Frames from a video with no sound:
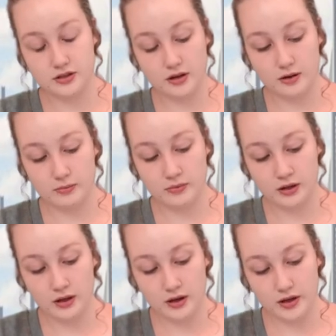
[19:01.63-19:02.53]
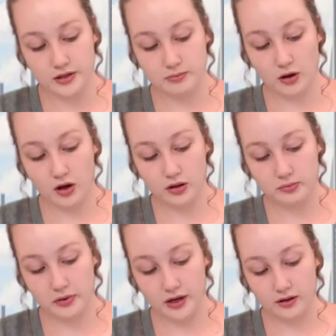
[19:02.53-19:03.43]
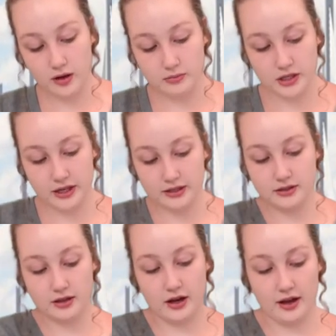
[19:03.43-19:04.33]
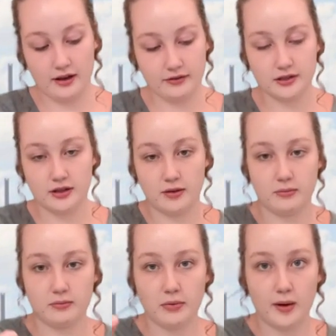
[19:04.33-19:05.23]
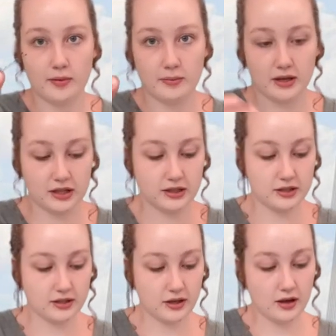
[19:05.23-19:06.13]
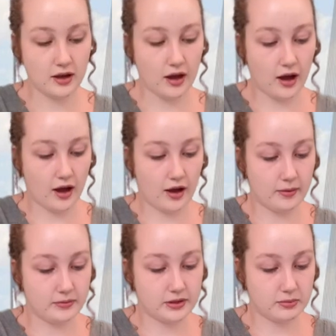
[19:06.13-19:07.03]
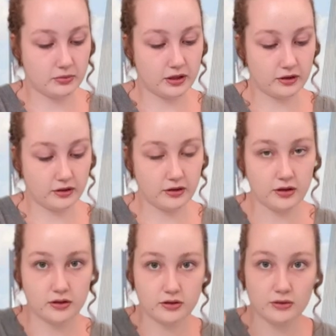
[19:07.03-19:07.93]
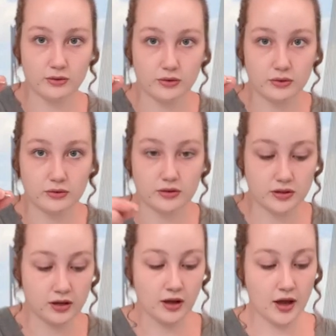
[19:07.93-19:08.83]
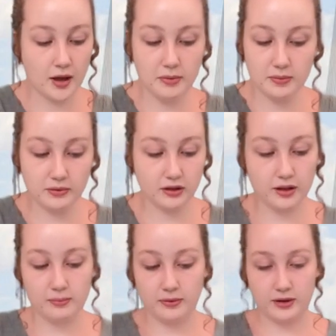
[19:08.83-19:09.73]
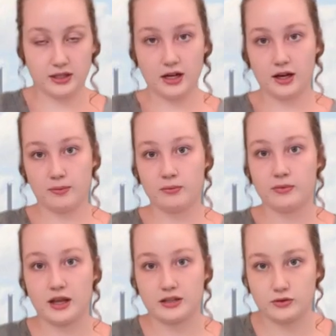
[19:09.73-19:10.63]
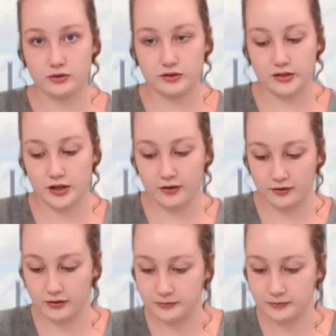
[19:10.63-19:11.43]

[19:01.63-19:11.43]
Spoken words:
some small metal objects. I have some bobby pins, some little screws, paper clip, a dime, that sort of stuff.